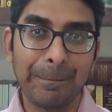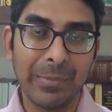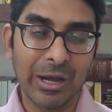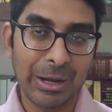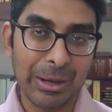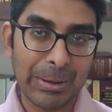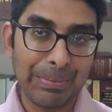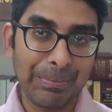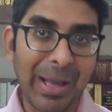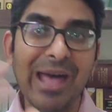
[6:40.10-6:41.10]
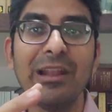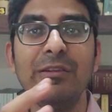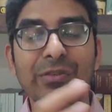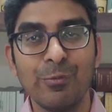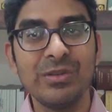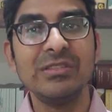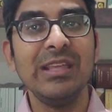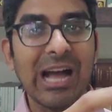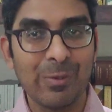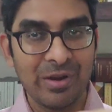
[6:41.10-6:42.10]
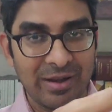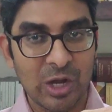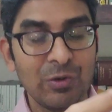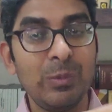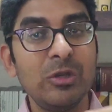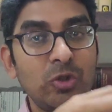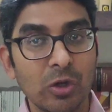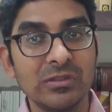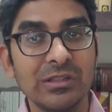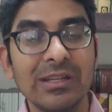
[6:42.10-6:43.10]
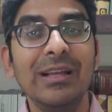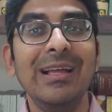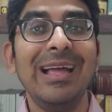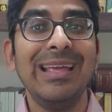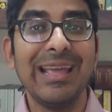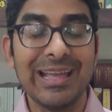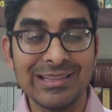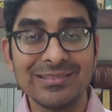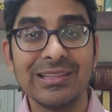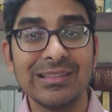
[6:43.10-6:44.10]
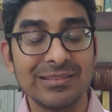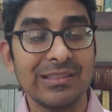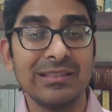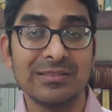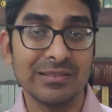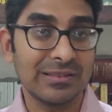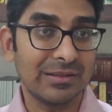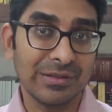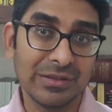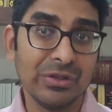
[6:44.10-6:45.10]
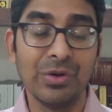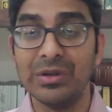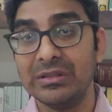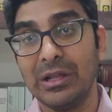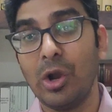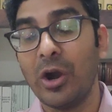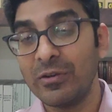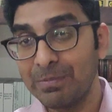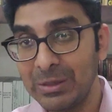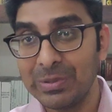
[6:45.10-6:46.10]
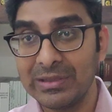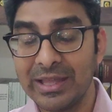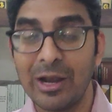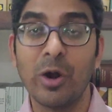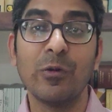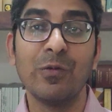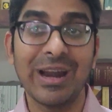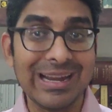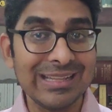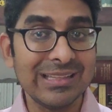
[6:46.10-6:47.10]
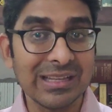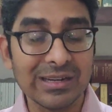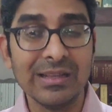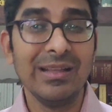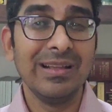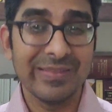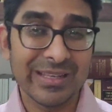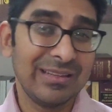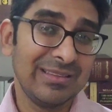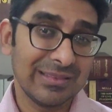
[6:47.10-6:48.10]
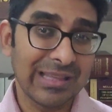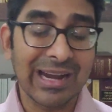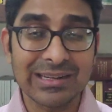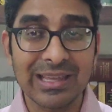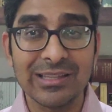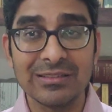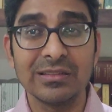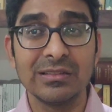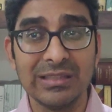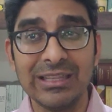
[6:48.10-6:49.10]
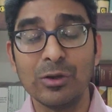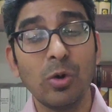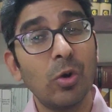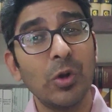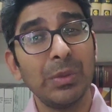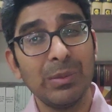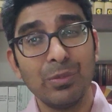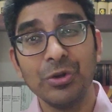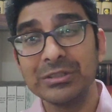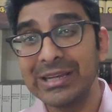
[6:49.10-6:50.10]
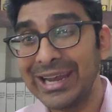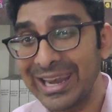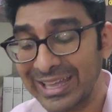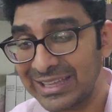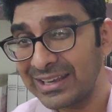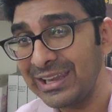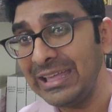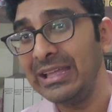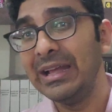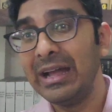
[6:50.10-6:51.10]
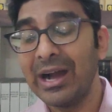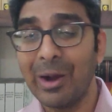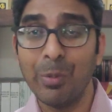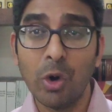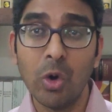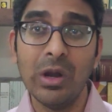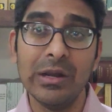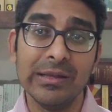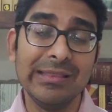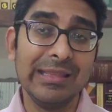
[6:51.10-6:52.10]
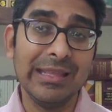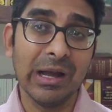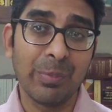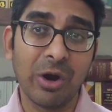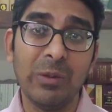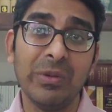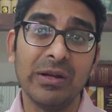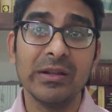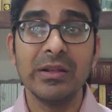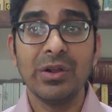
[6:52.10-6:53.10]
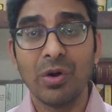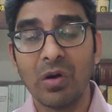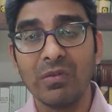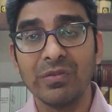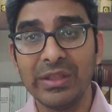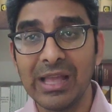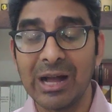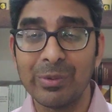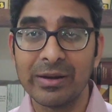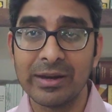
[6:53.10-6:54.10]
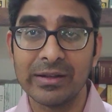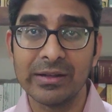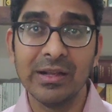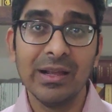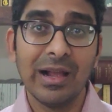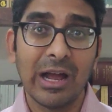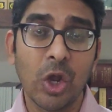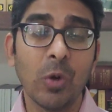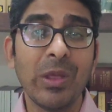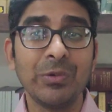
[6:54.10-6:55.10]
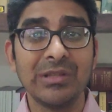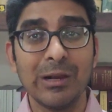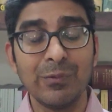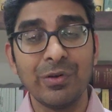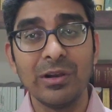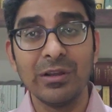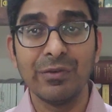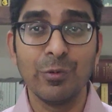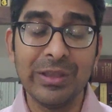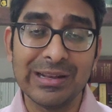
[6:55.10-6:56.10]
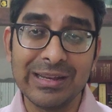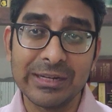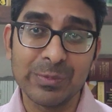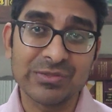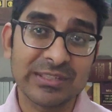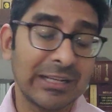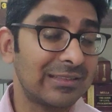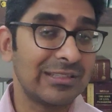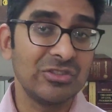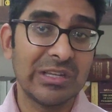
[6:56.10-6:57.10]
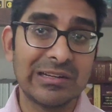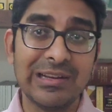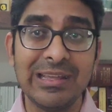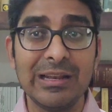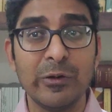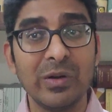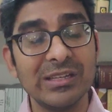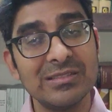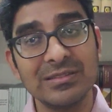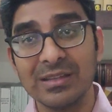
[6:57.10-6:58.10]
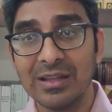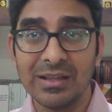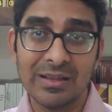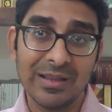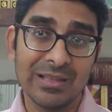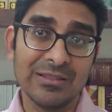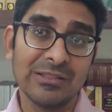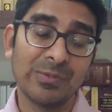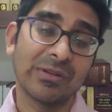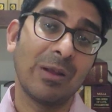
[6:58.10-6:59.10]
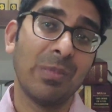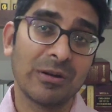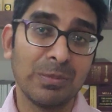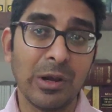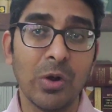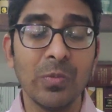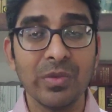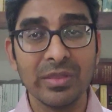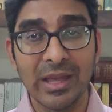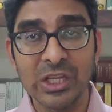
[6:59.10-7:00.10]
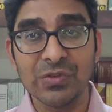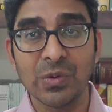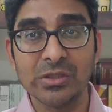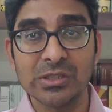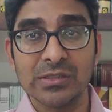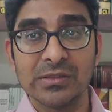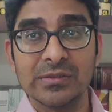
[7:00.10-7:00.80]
panel from which the arbitrator will be chosen is there's a lot of people there, a lot of variety there, then in that case the court may most likely uphold the appointment of the arbitrator. I hope that was helpful. For weekly tips, tricks and general legal advice, hit the subscribe button below. Thank you for watching.